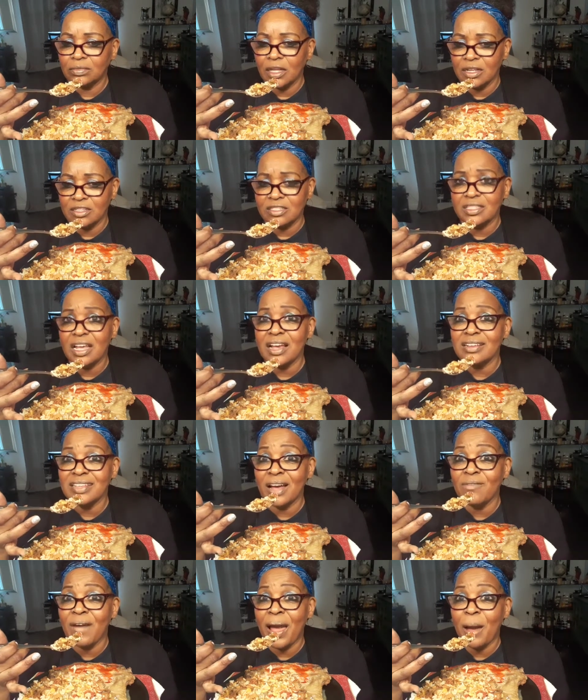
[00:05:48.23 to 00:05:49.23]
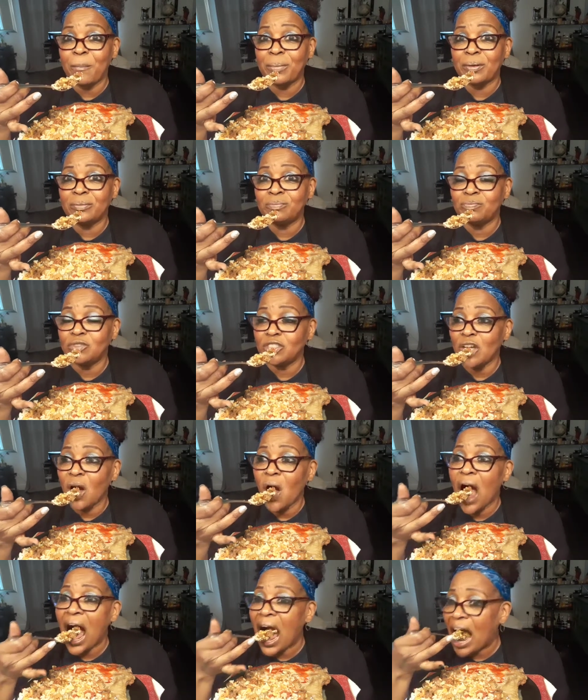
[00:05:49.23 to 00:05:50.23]
And things have happened.
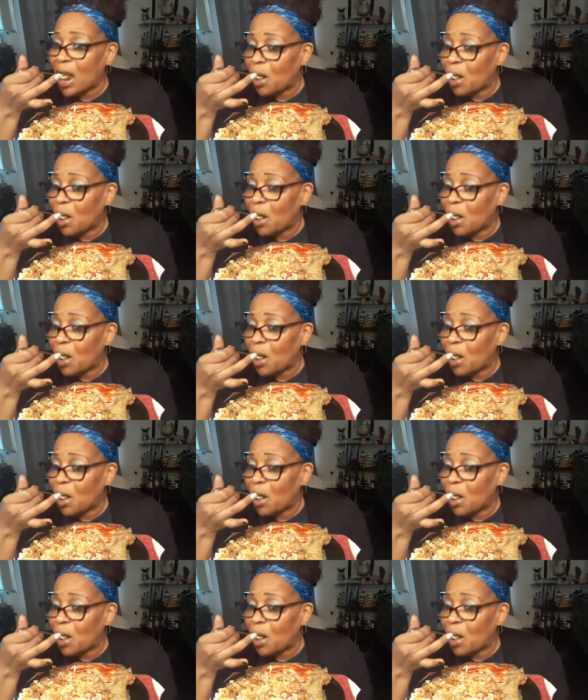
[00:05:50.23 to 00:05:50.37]
So,